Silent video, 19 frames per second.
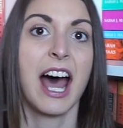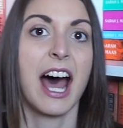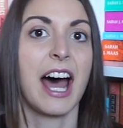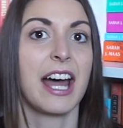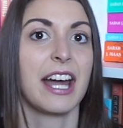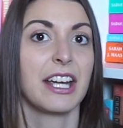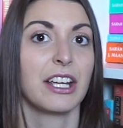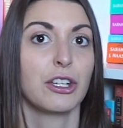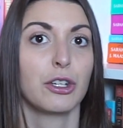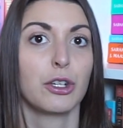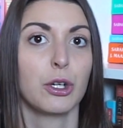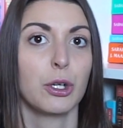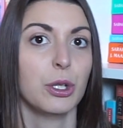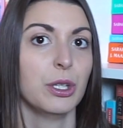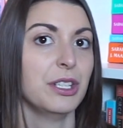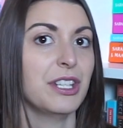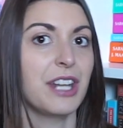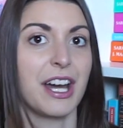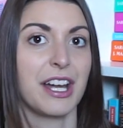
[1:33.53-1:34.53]
I
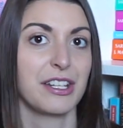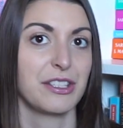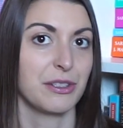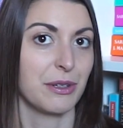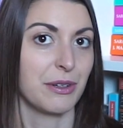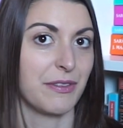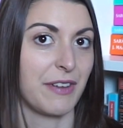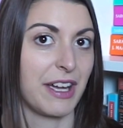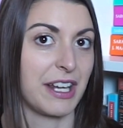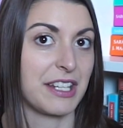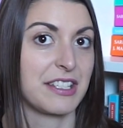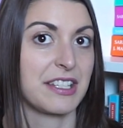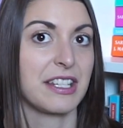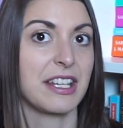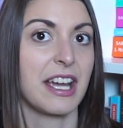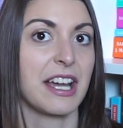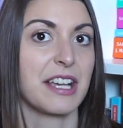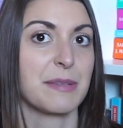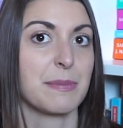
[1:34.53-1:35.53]
could not do a
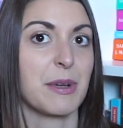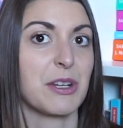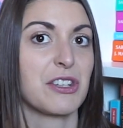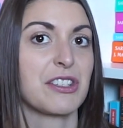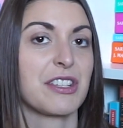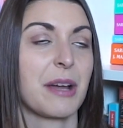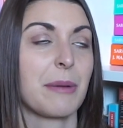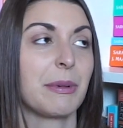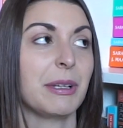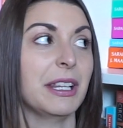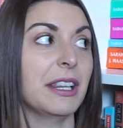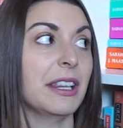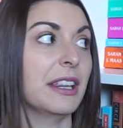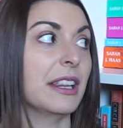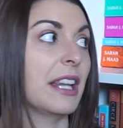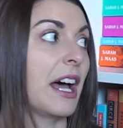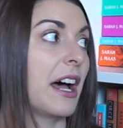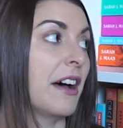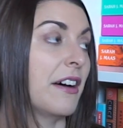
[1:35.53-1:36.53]
fantasy. As much as I would
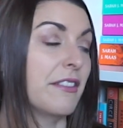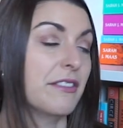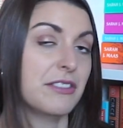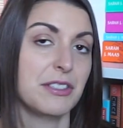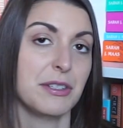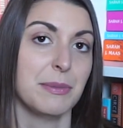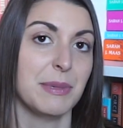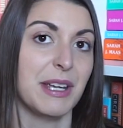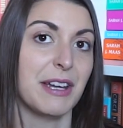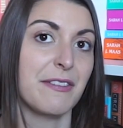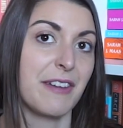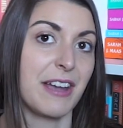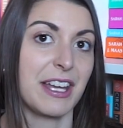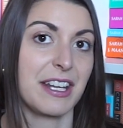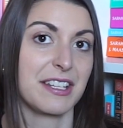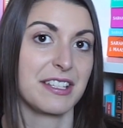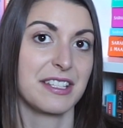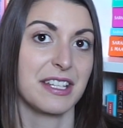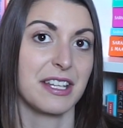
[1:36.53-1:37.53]
love to be a
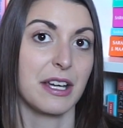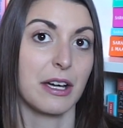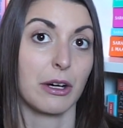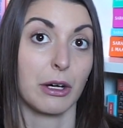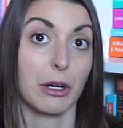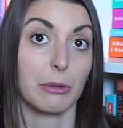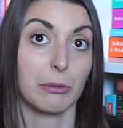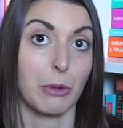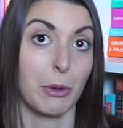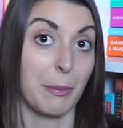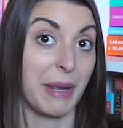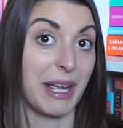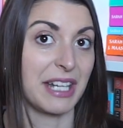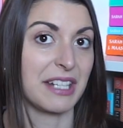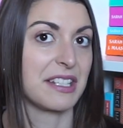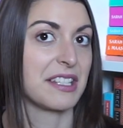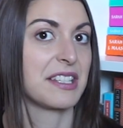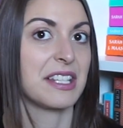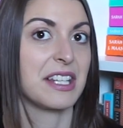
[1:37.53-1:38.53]
fantasy or a
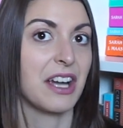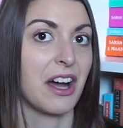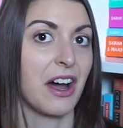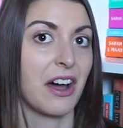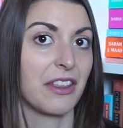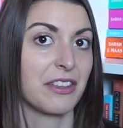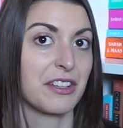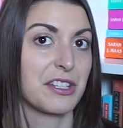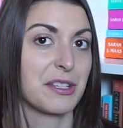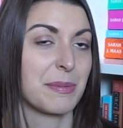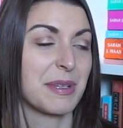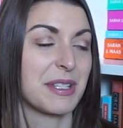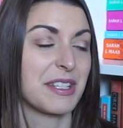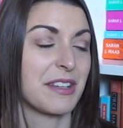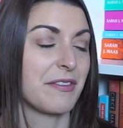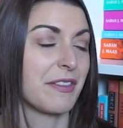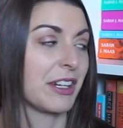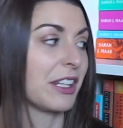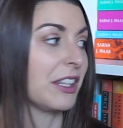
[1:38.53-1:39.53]
romantasy author
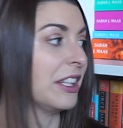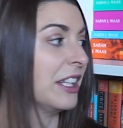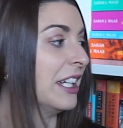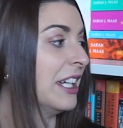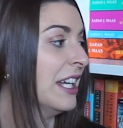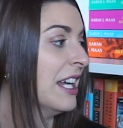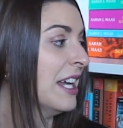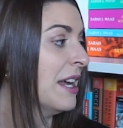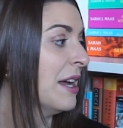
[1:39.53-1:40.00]
specifically,